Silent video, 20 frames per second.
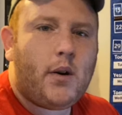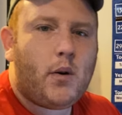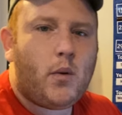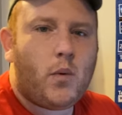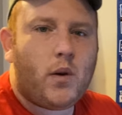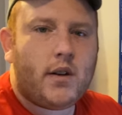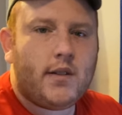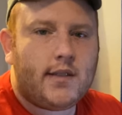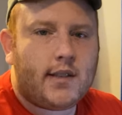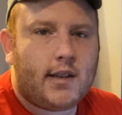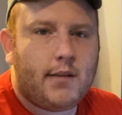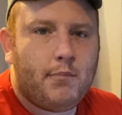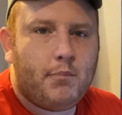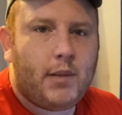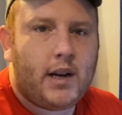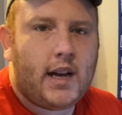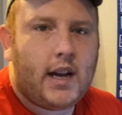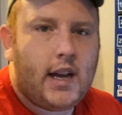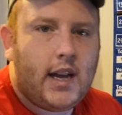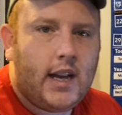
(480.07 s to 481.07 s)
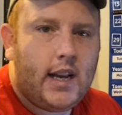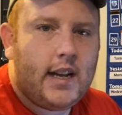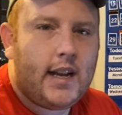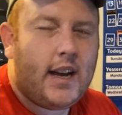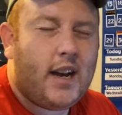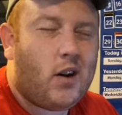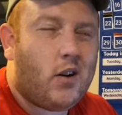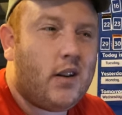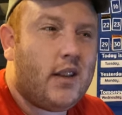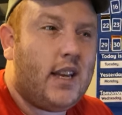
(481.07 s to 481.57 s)
words combined?
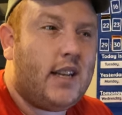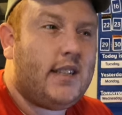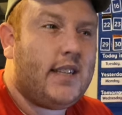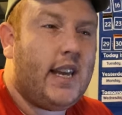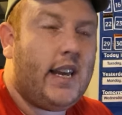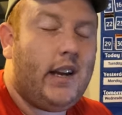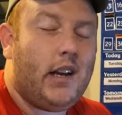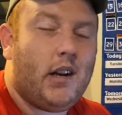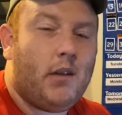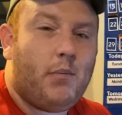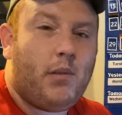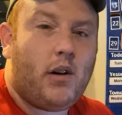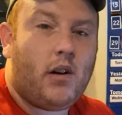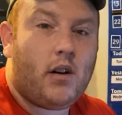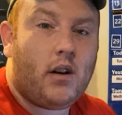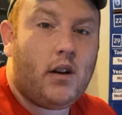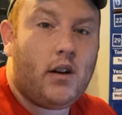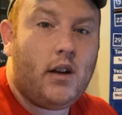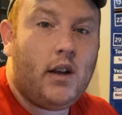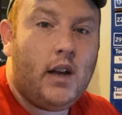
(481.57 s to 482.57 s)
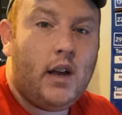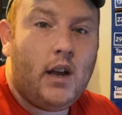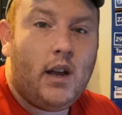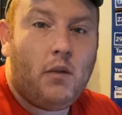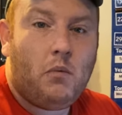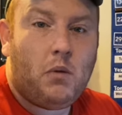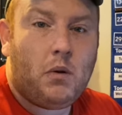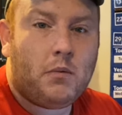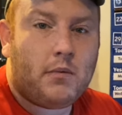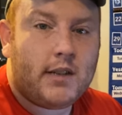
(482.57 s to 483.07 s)
How are they taken apart?
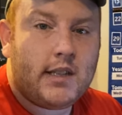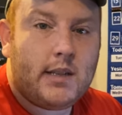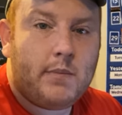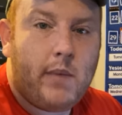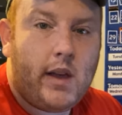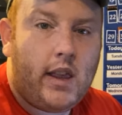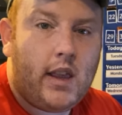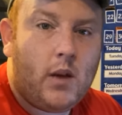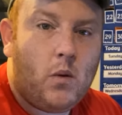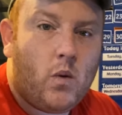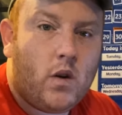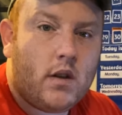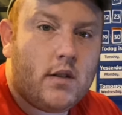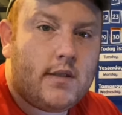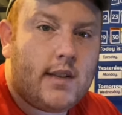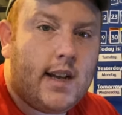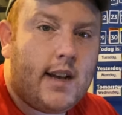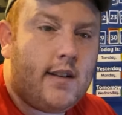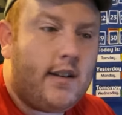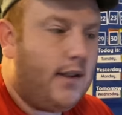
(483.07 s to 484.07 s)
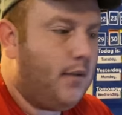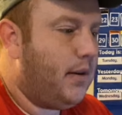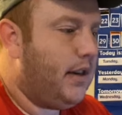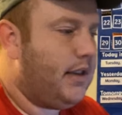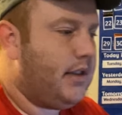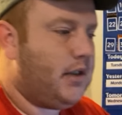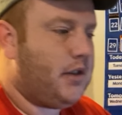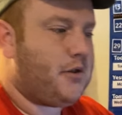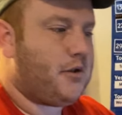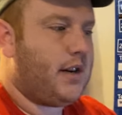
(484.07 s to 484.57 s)
When we're spelling words, how can we
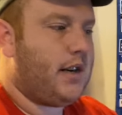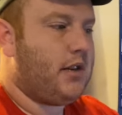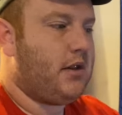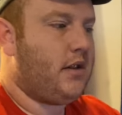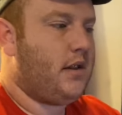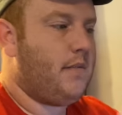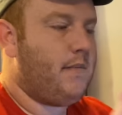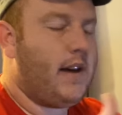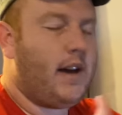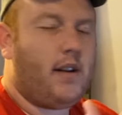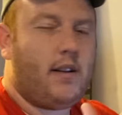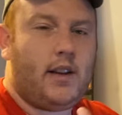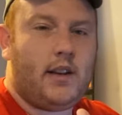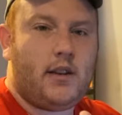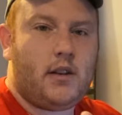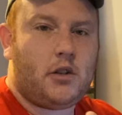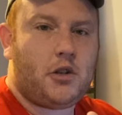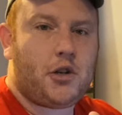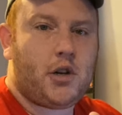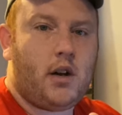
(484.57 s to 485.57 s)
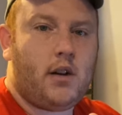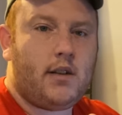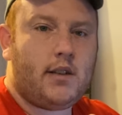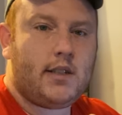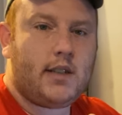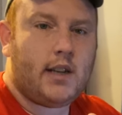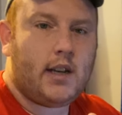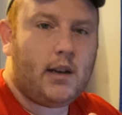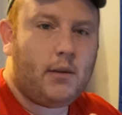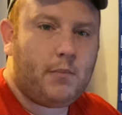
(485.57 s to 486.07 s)
stretch them out into chunks
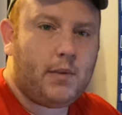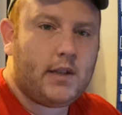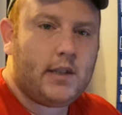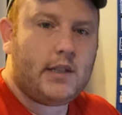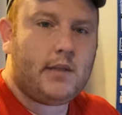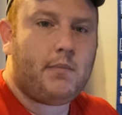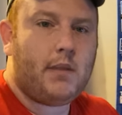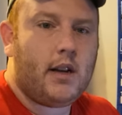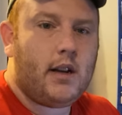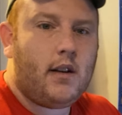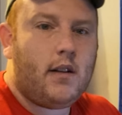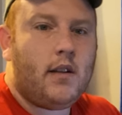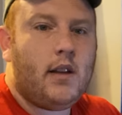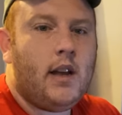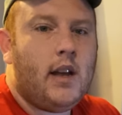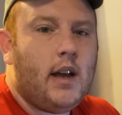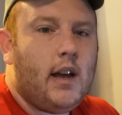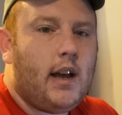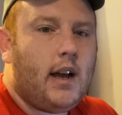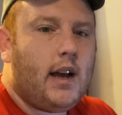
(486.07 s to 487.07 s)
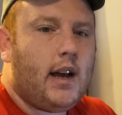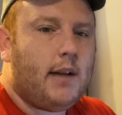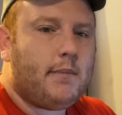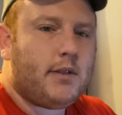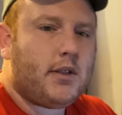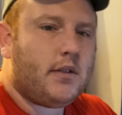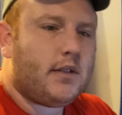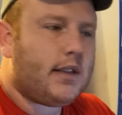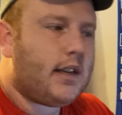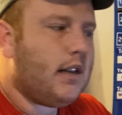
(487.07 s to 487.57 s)
to help us spell?
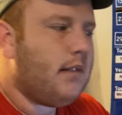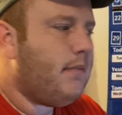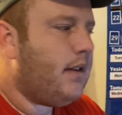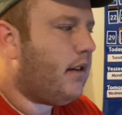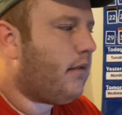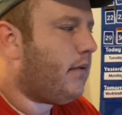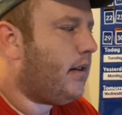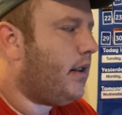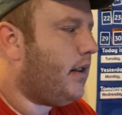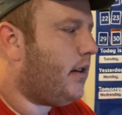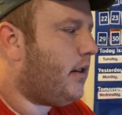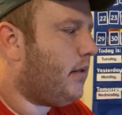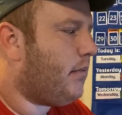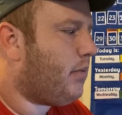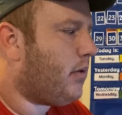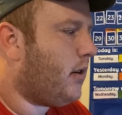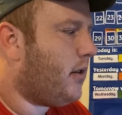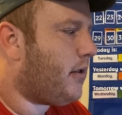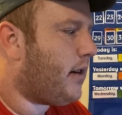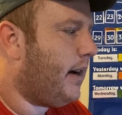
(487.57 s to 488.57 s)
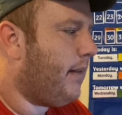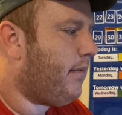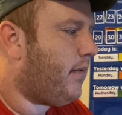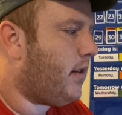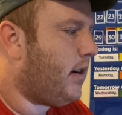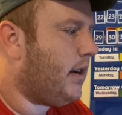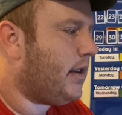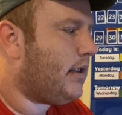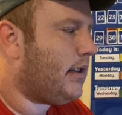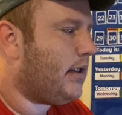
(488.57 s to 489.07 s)
So it's going to be a really good program
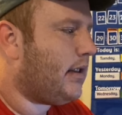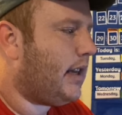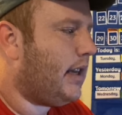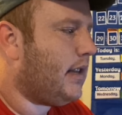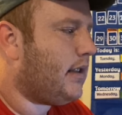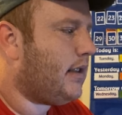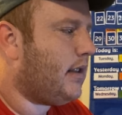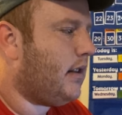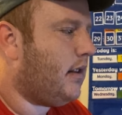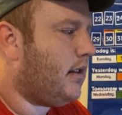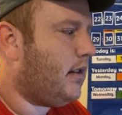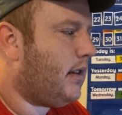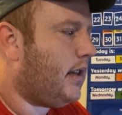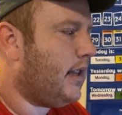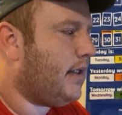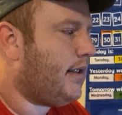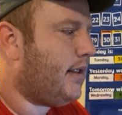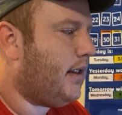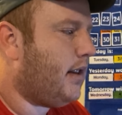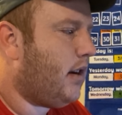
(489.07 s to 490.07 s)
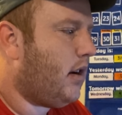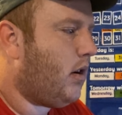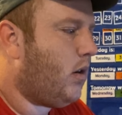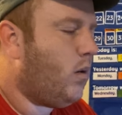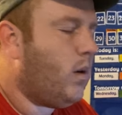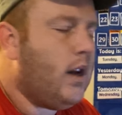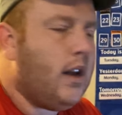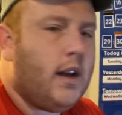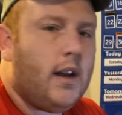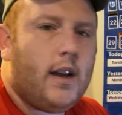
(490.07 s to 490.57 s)
for us to get to
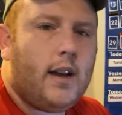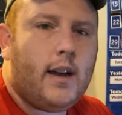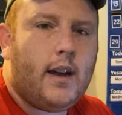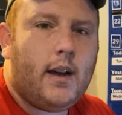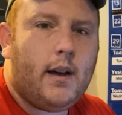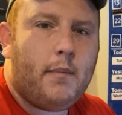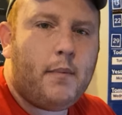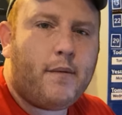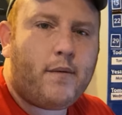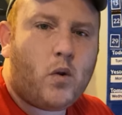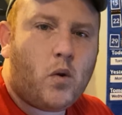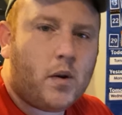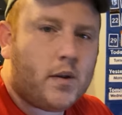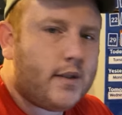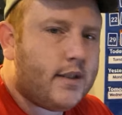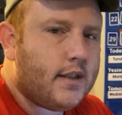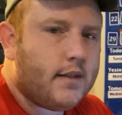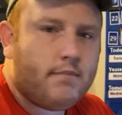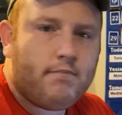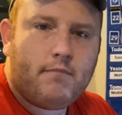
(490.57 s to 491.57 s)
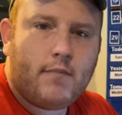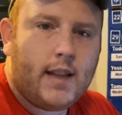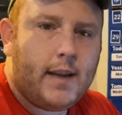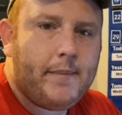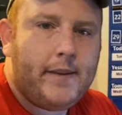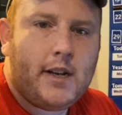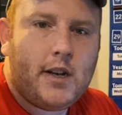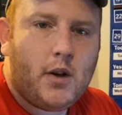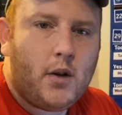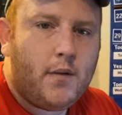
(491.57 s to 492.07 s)
know. Of course, let
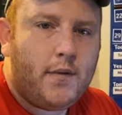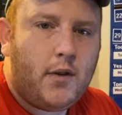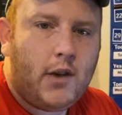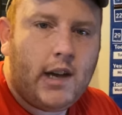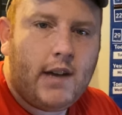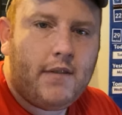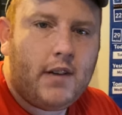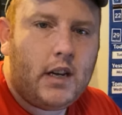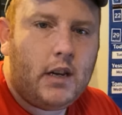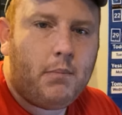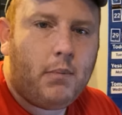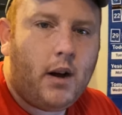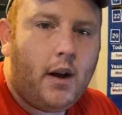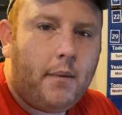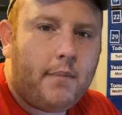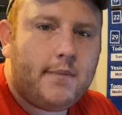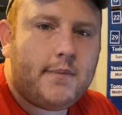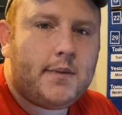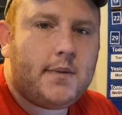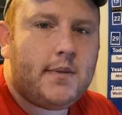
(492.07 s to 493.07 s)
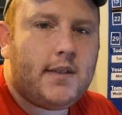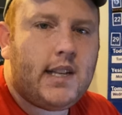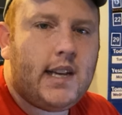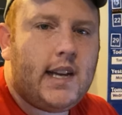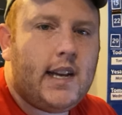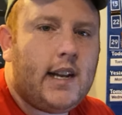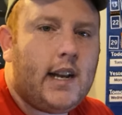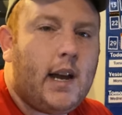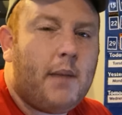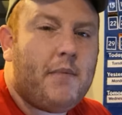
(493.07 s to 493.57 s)
me know if you have any problems with
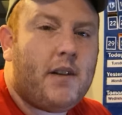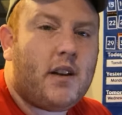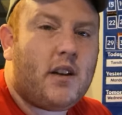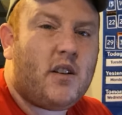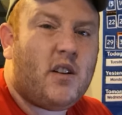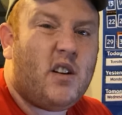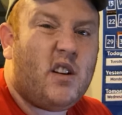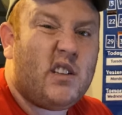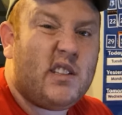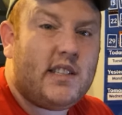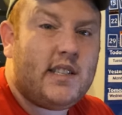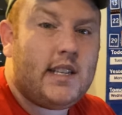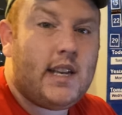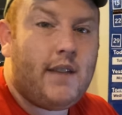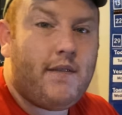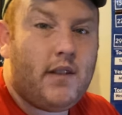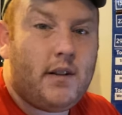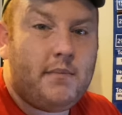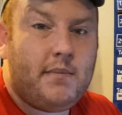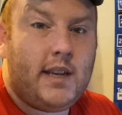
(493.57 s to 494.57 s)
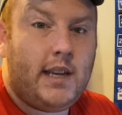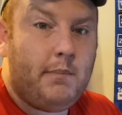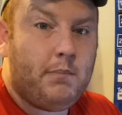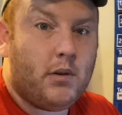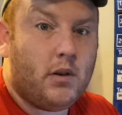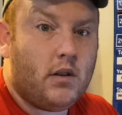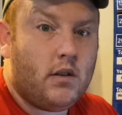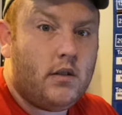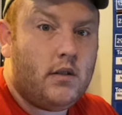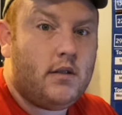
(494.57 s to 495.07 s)
that. I'm going to call 7
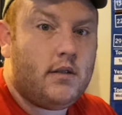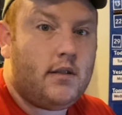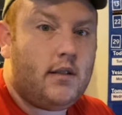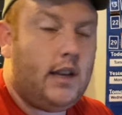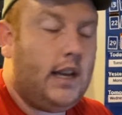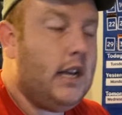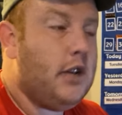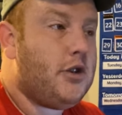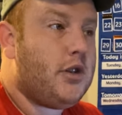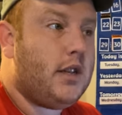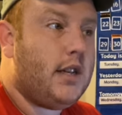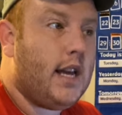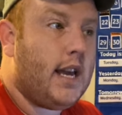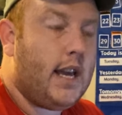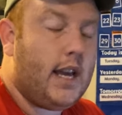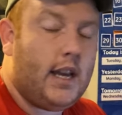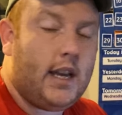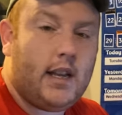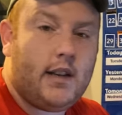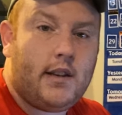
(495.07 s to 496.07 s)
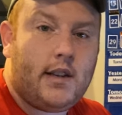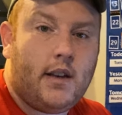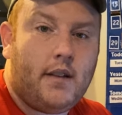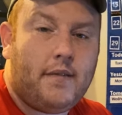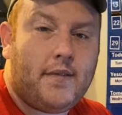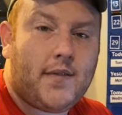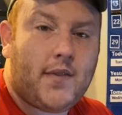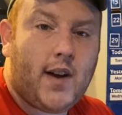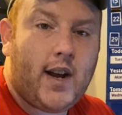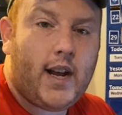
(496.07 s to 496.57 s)
people each day until
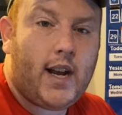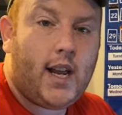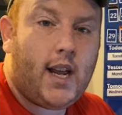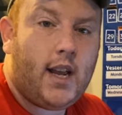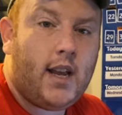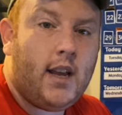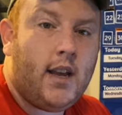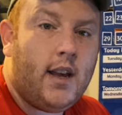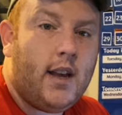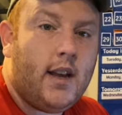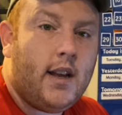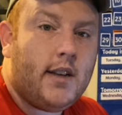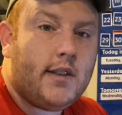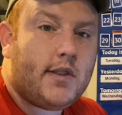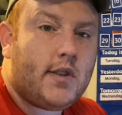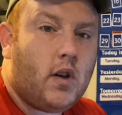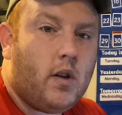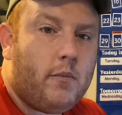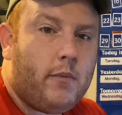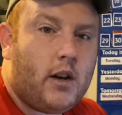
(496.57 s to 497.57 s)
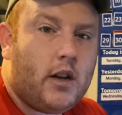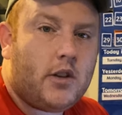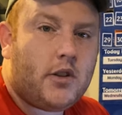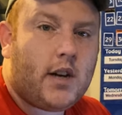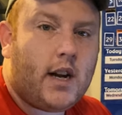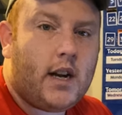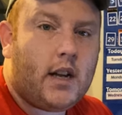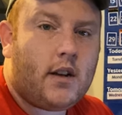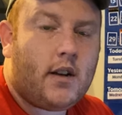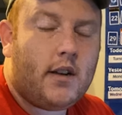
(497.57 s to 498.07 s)
Friday. So I'm going to
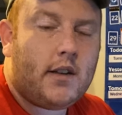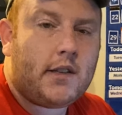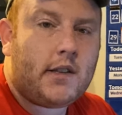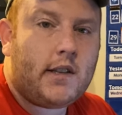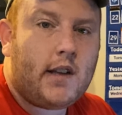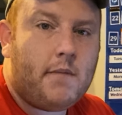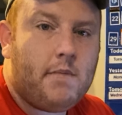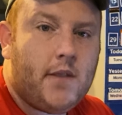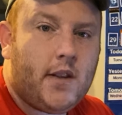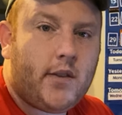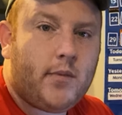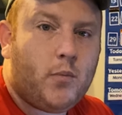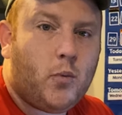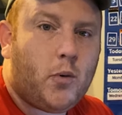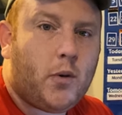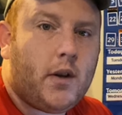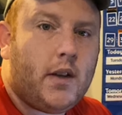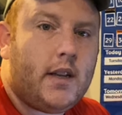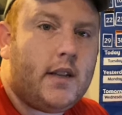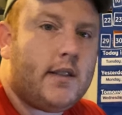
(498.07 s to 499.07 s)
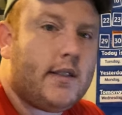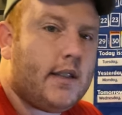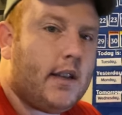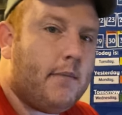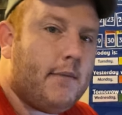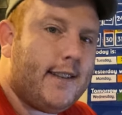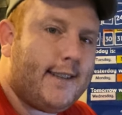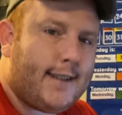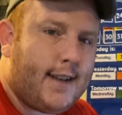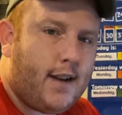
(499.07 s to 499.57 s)
try to call some this morning, some
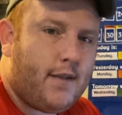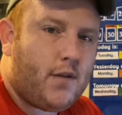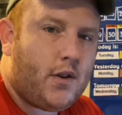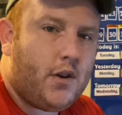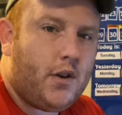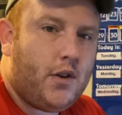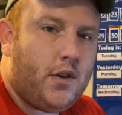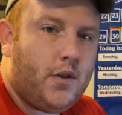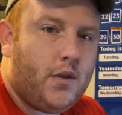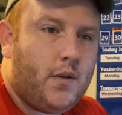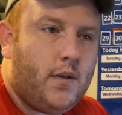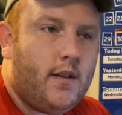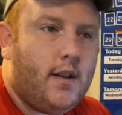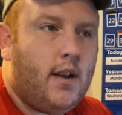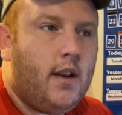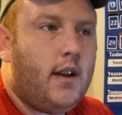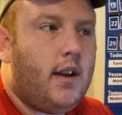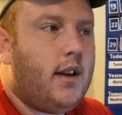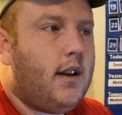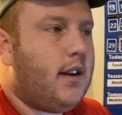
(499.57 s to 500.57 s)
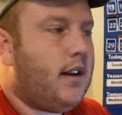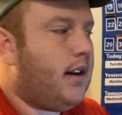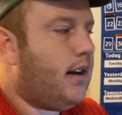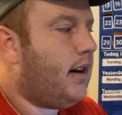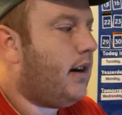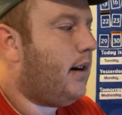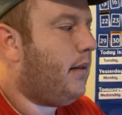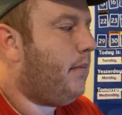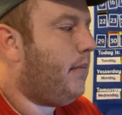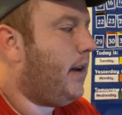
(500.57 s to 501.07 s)
this afternoon,
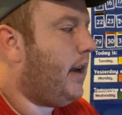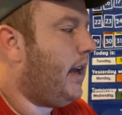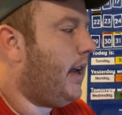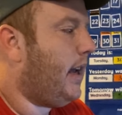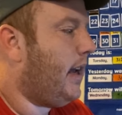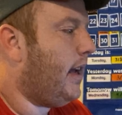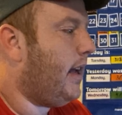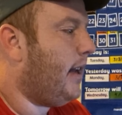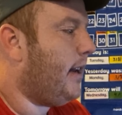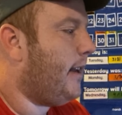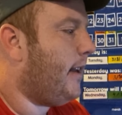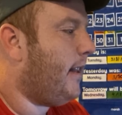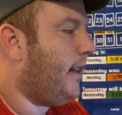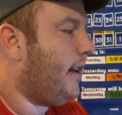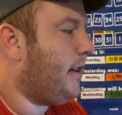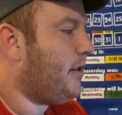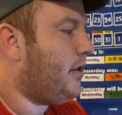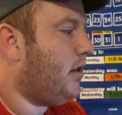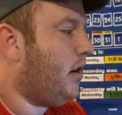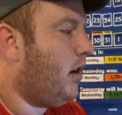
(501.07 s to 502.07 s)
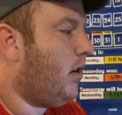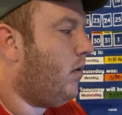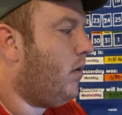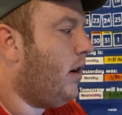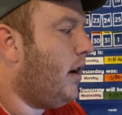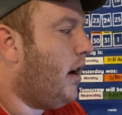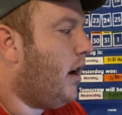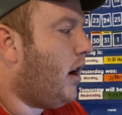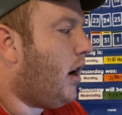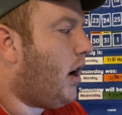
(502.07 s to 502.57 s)
and let you know.
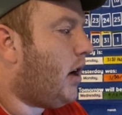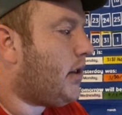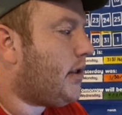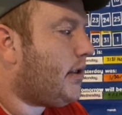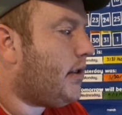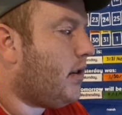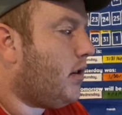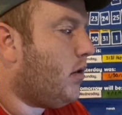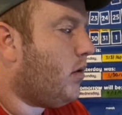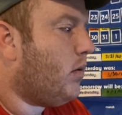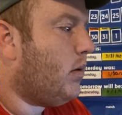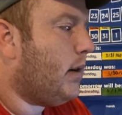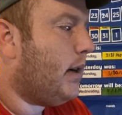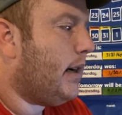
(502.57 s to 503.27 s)
Also,